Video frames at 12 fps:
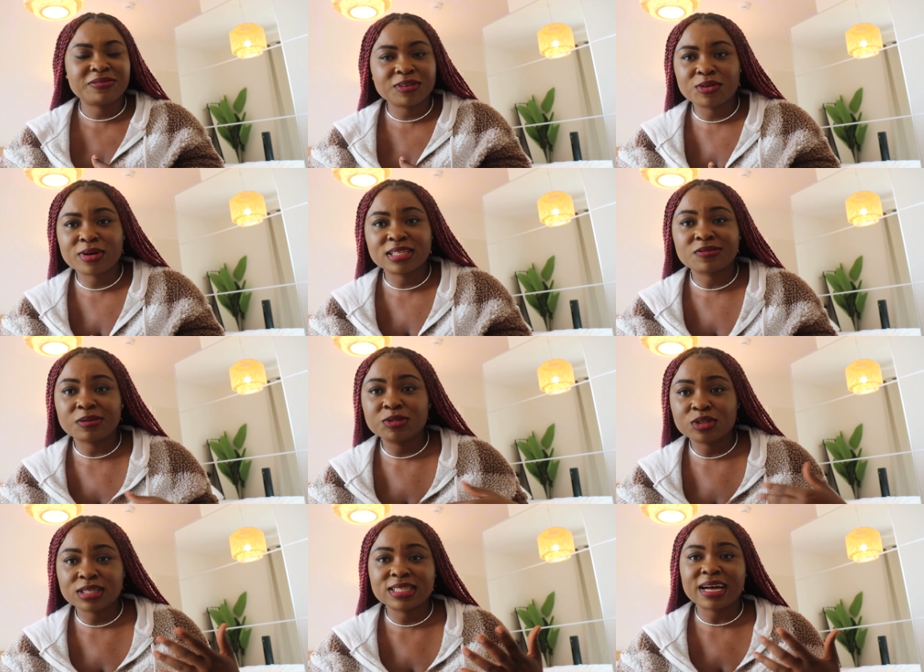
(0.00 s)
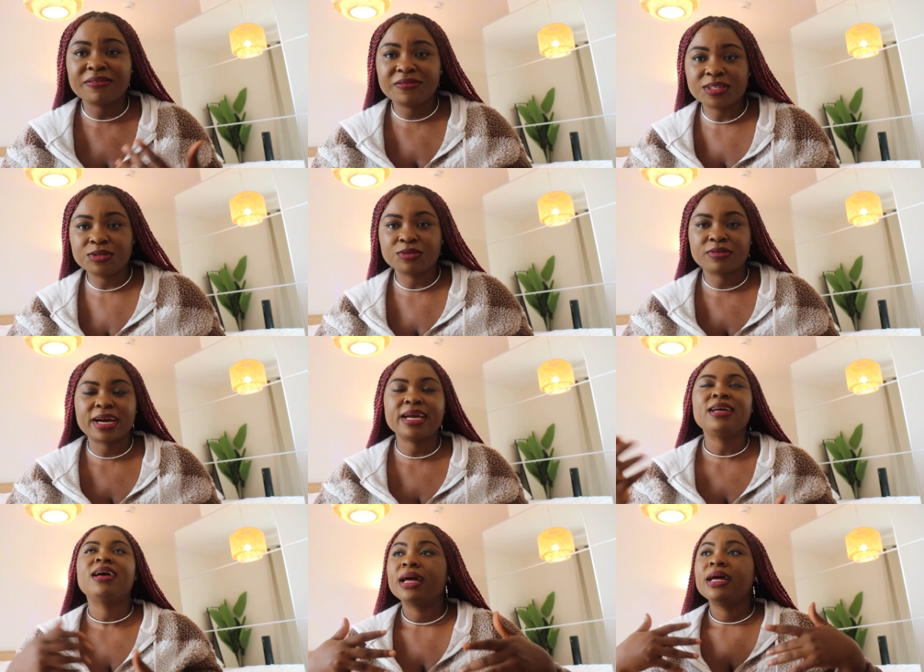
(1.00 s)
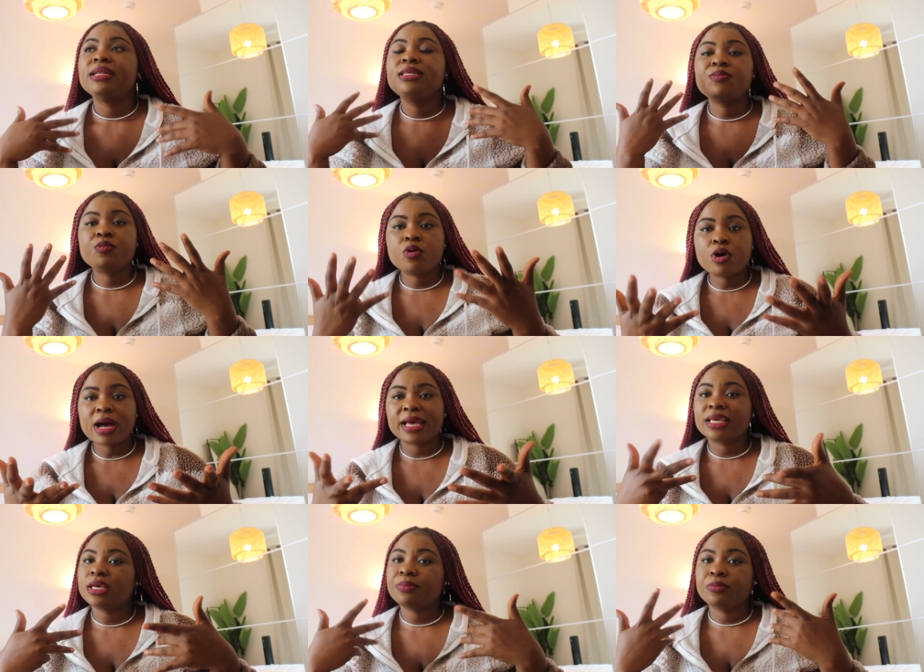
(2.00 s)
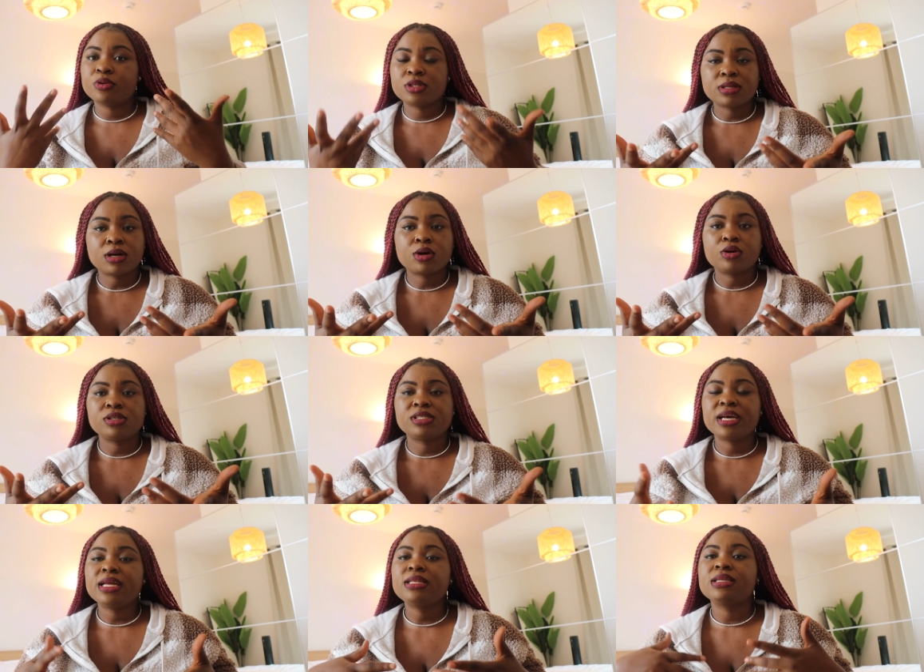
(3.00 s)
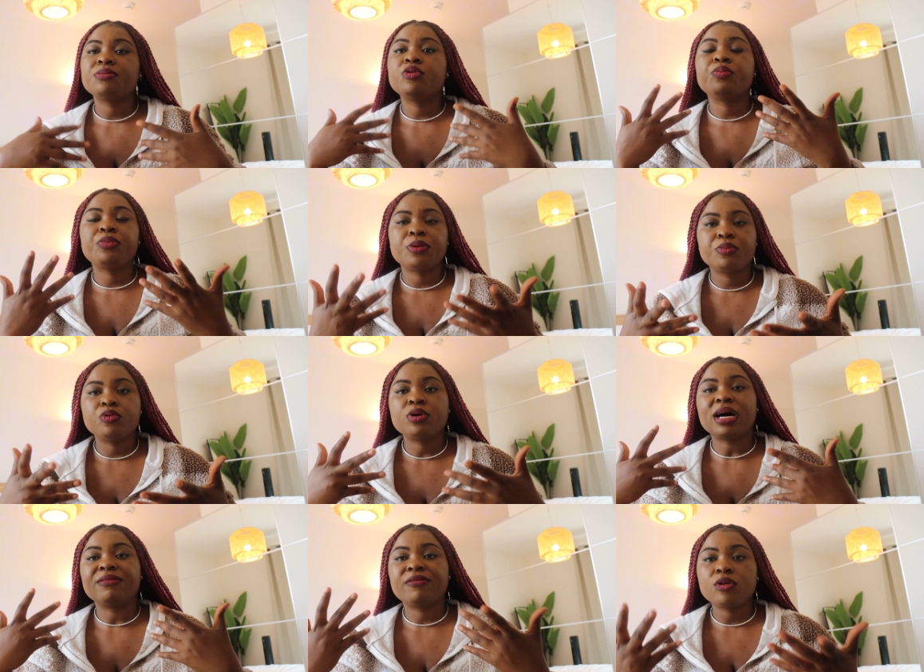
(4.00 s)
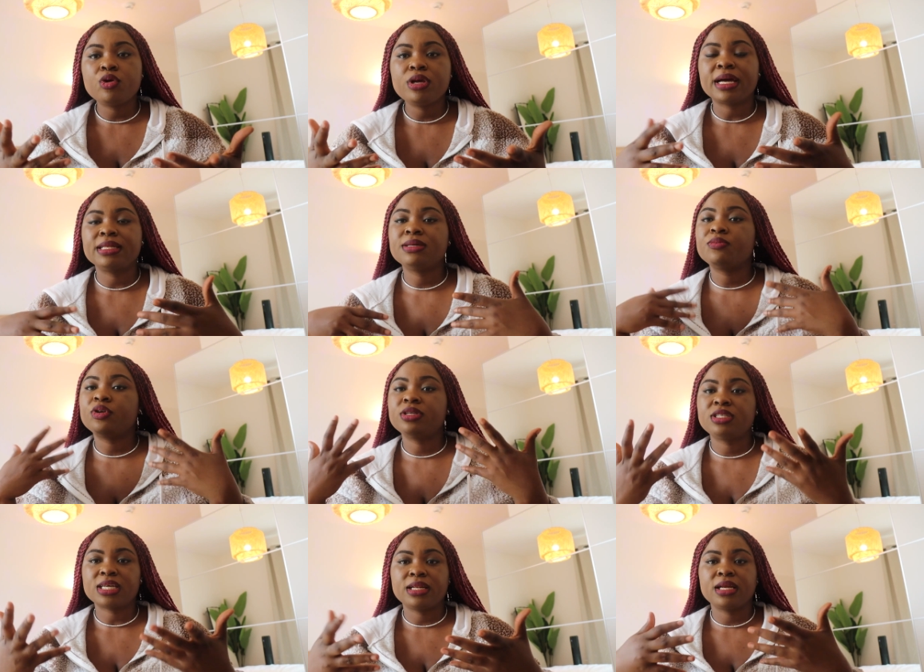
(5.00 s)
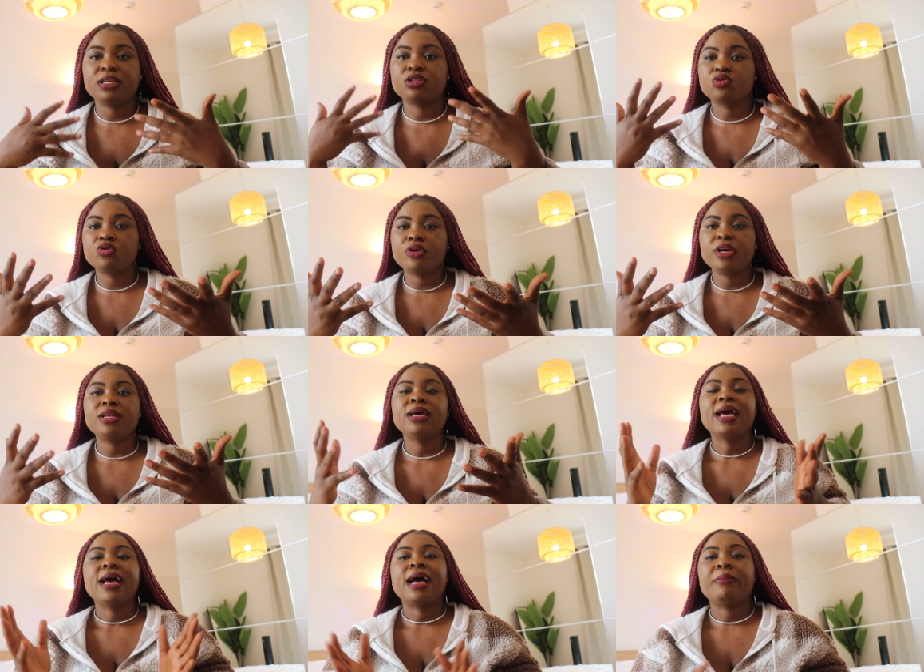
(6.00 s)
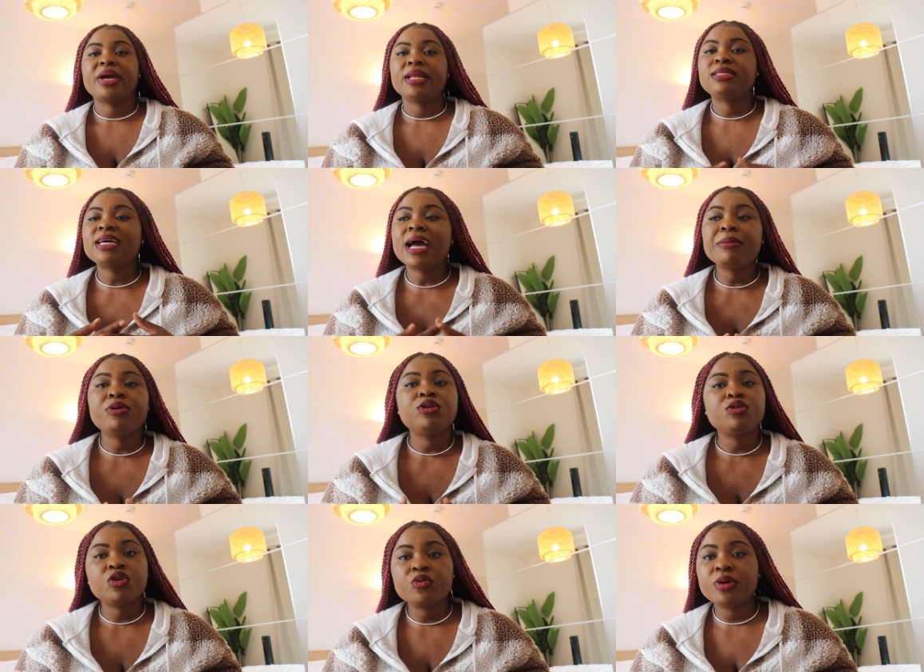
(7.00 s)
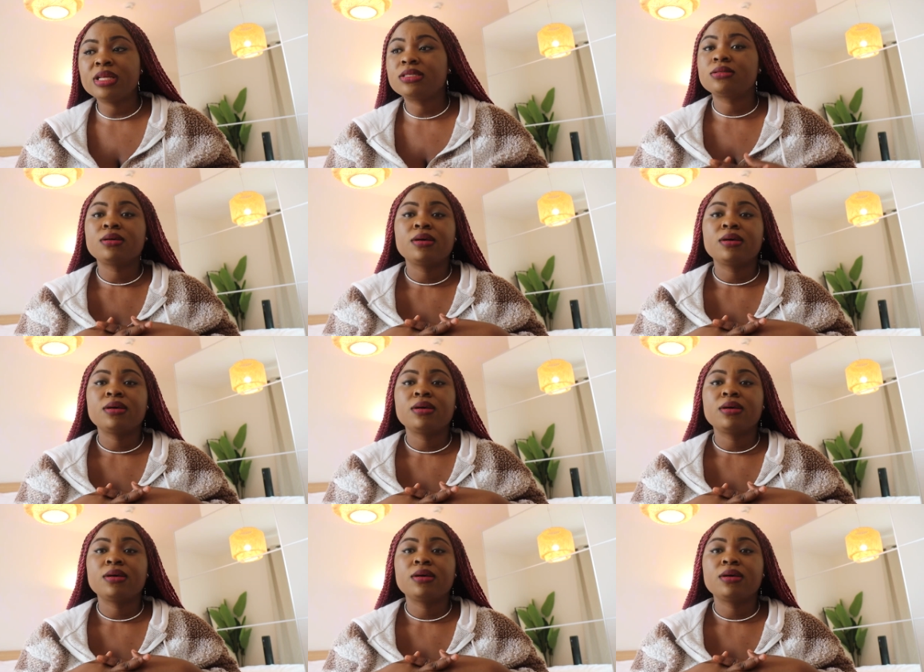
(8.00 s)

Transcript: followers from just that video, right? The more I keep putting out content, the more people are following and the more the channel is growing. And by the time you know it,